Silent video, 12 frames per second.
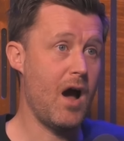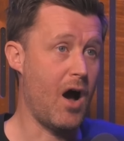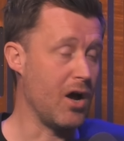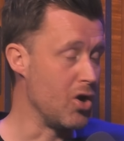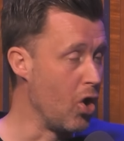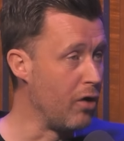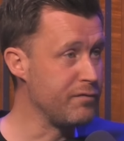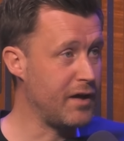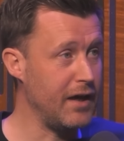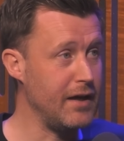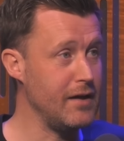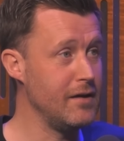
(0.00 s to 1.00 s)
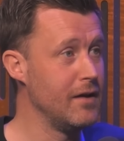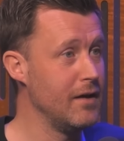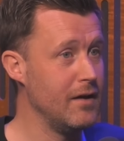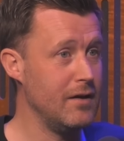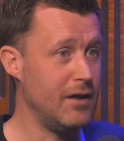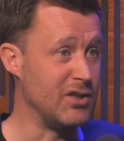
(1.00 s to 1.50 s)
I love Keane.
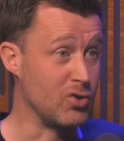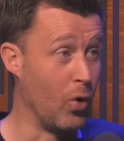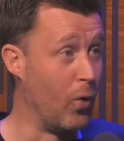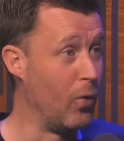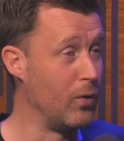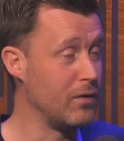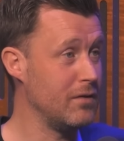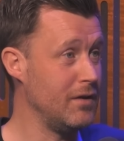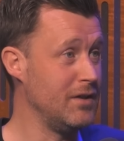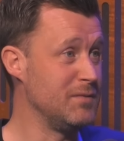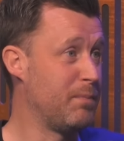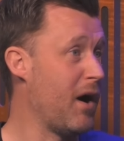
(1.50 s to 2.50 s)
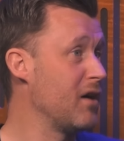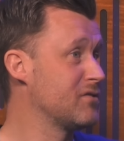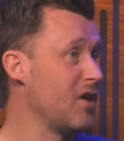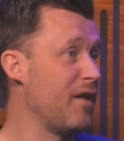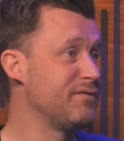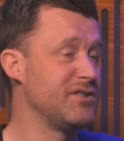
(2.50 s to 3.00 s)
He's gold. He's box
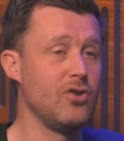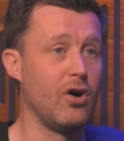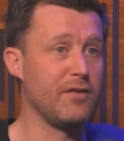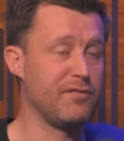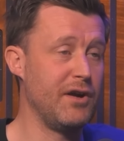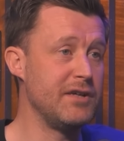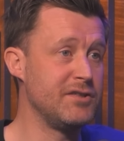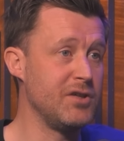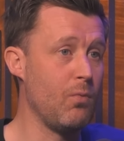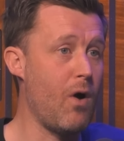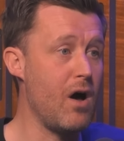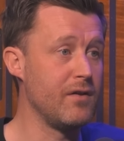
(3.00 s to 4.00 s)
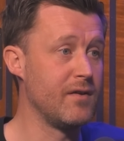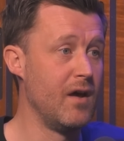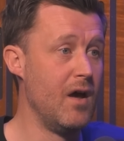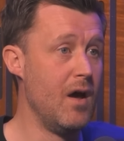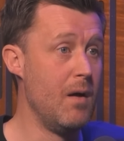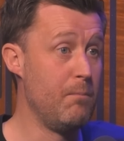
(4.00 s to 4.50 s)
office. He's all the phrases you want.
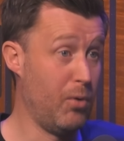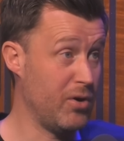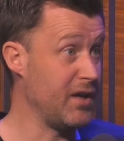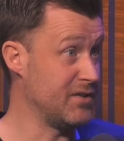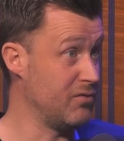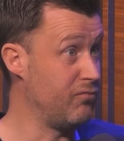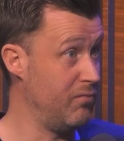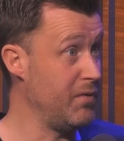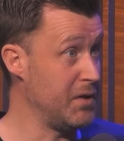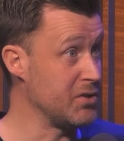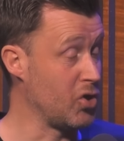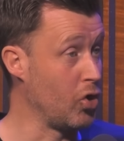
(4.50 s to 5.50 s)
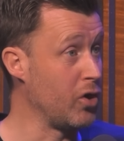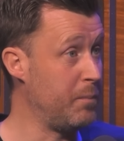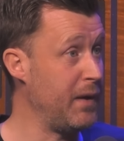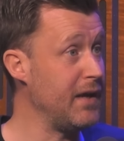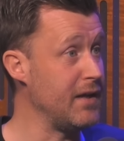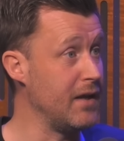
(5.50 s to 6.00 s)
But he is a he is a good
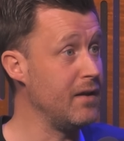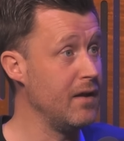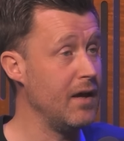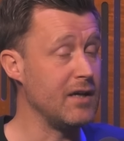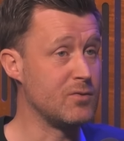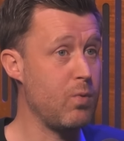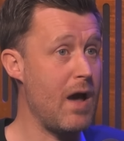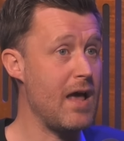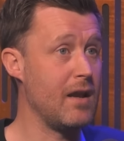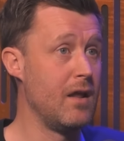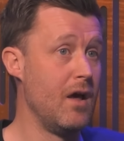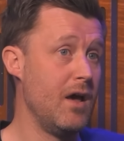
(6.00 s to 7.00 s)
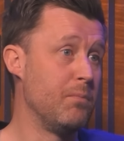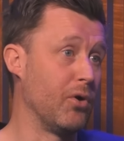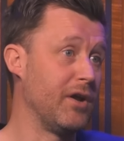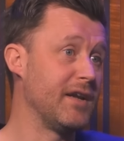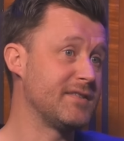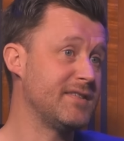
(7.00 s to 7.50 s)
opinion as well.
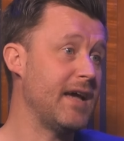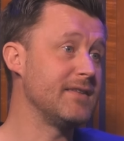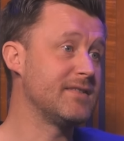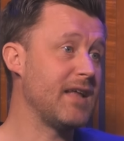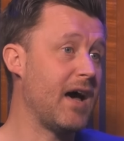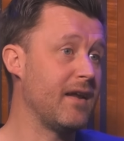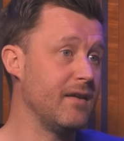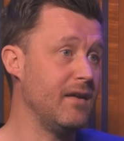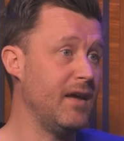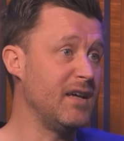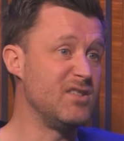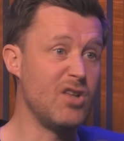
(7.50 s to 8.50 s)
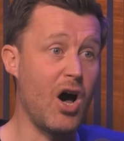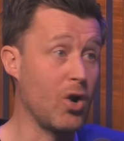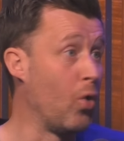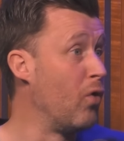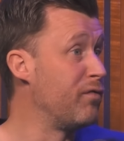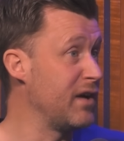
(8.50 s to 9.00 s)
But in the sense that he's not
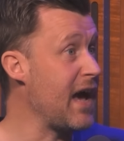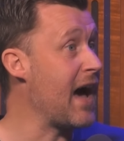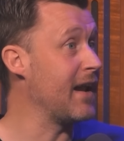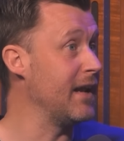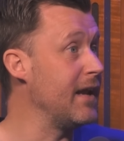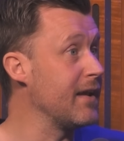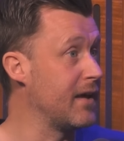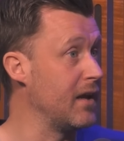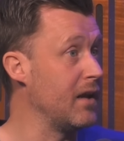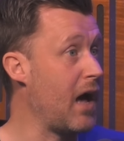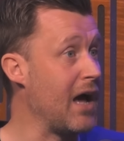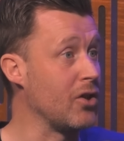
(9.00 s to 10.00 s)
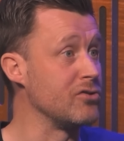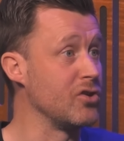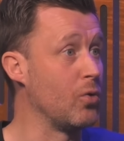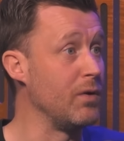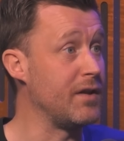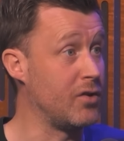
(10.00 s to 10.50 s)
overly analytical yeah, and doesn't
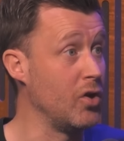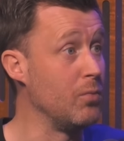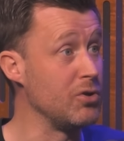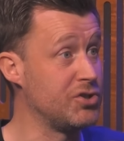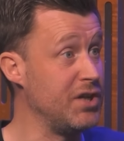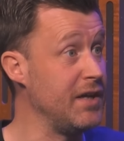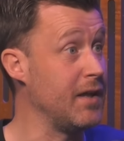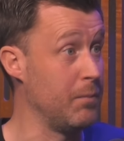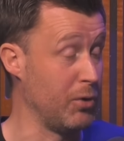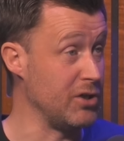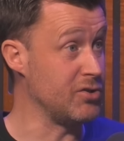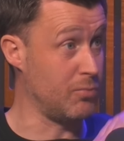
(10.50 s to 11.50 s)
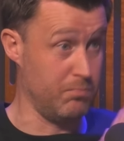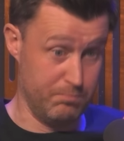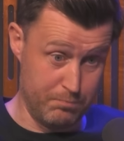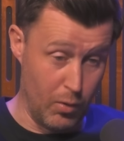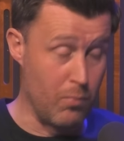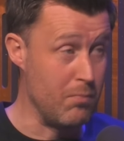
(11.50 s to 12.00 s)
is. go into too much detail. But he's
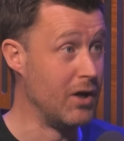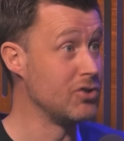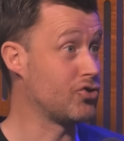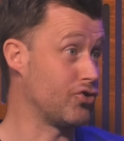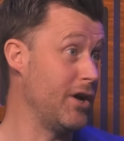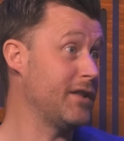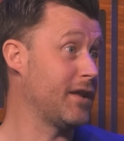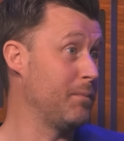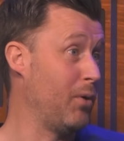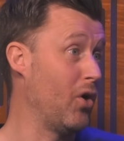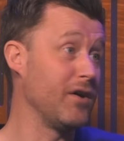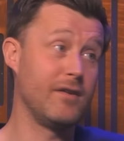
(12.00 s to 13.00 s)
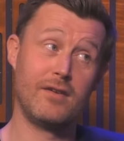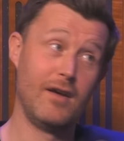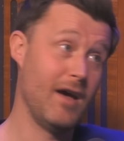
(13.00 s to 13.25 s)
boom, straight to the point,